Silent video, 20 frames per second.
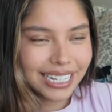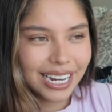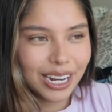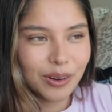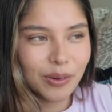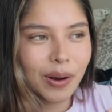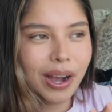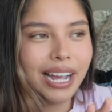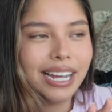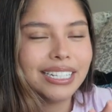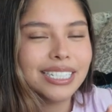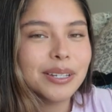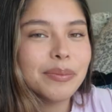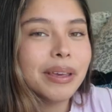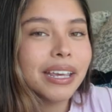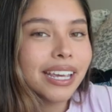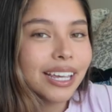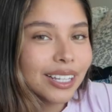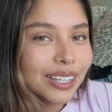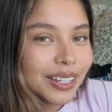DIY it to
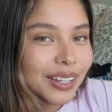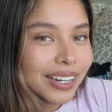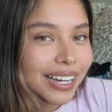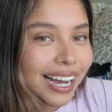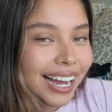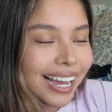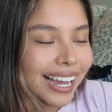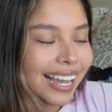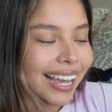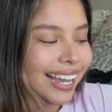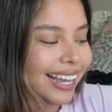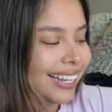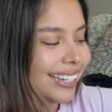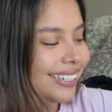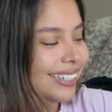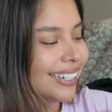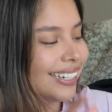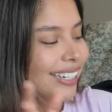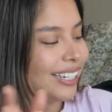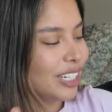make it look
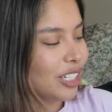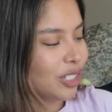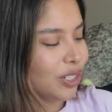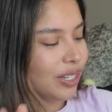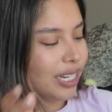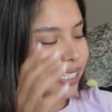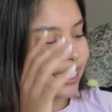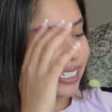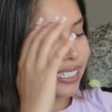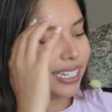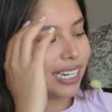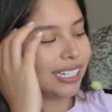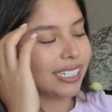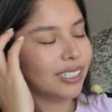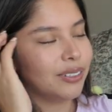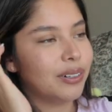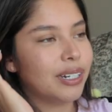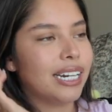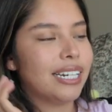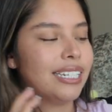high-end. So that's
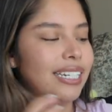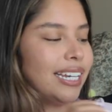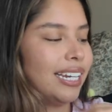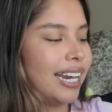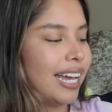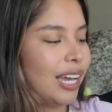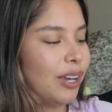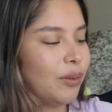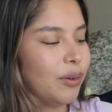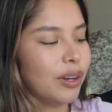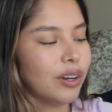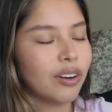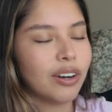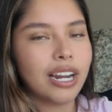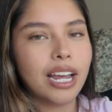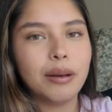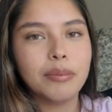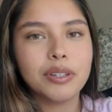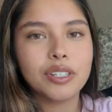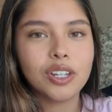exactly what I did. I went on
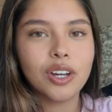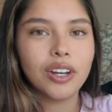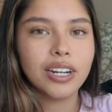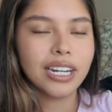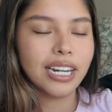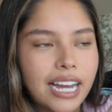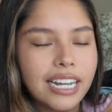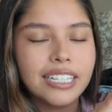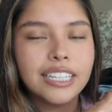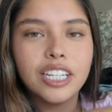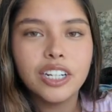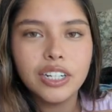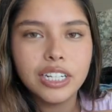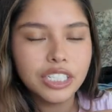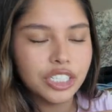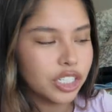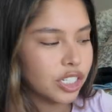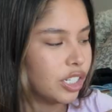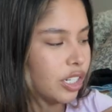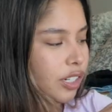Amazon. I literally
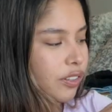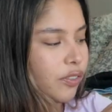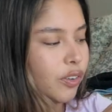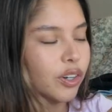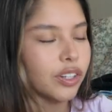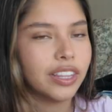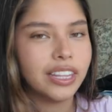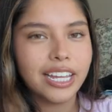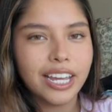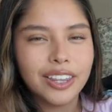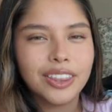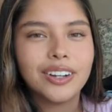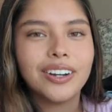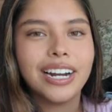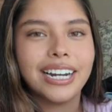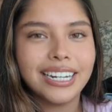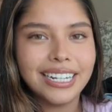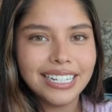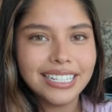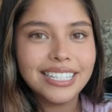just looked for leather
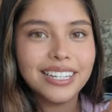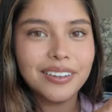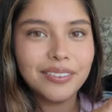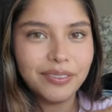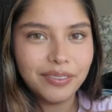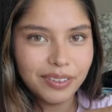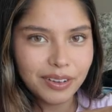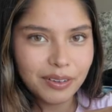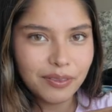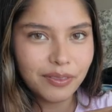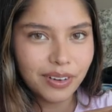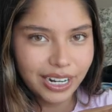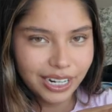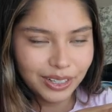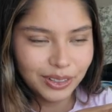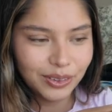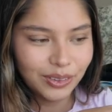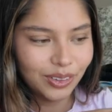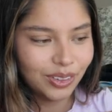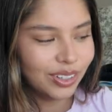adhesive
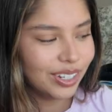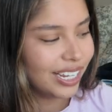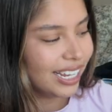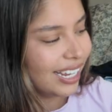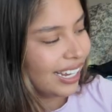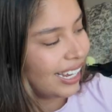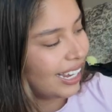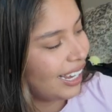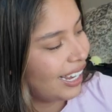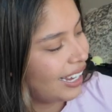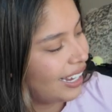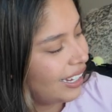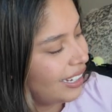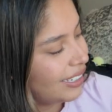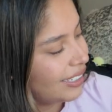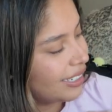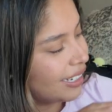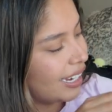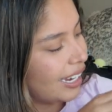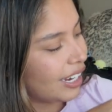vinyl,
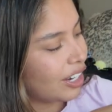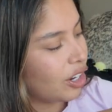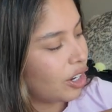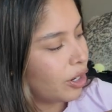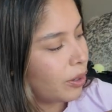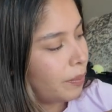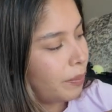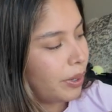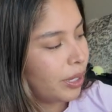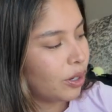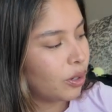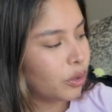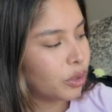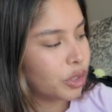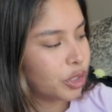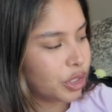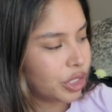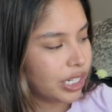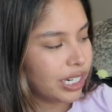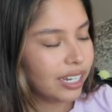and I got a big old
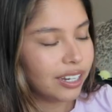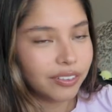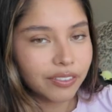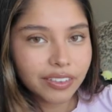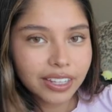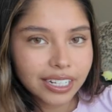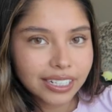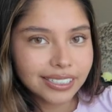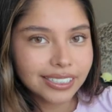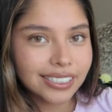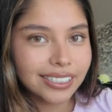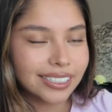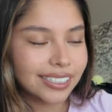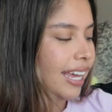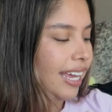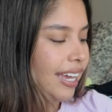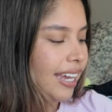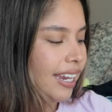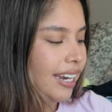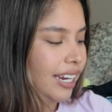sheet of this
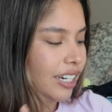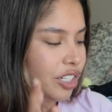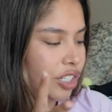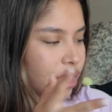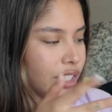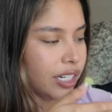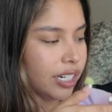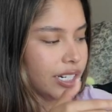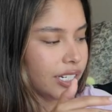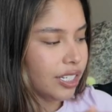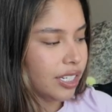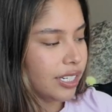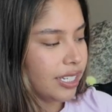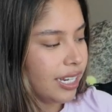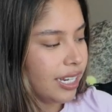and I just cut it to